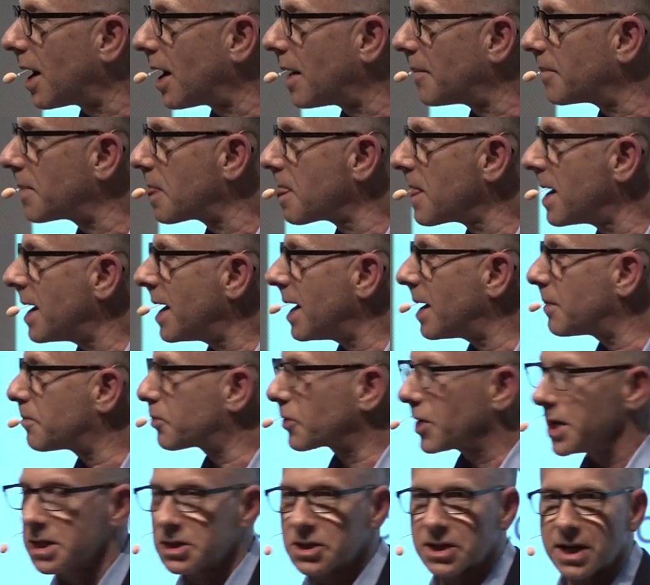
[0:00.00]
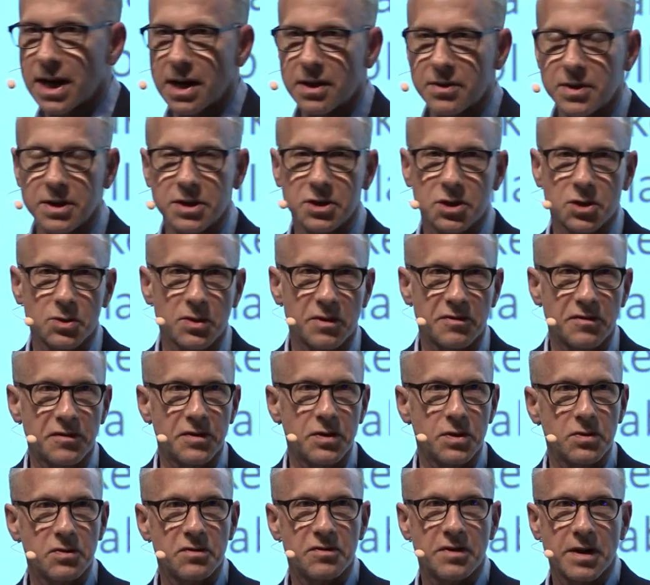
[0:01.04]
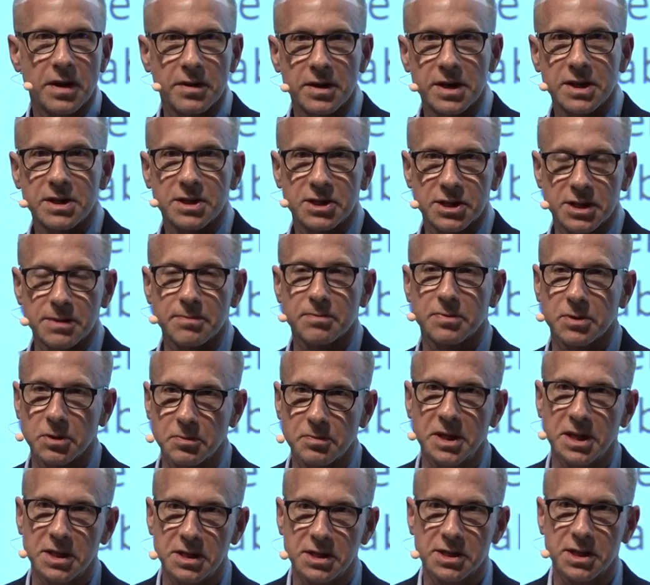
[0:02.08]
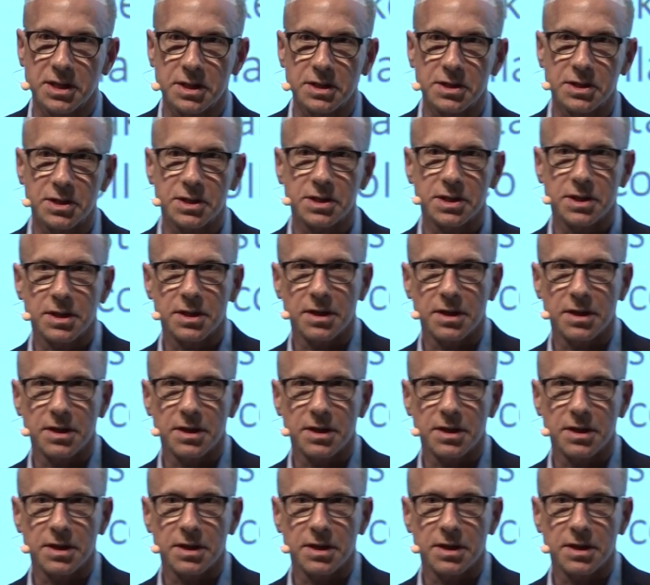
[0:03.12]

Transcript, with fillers: Um, it breaks down into a few very simple pieces.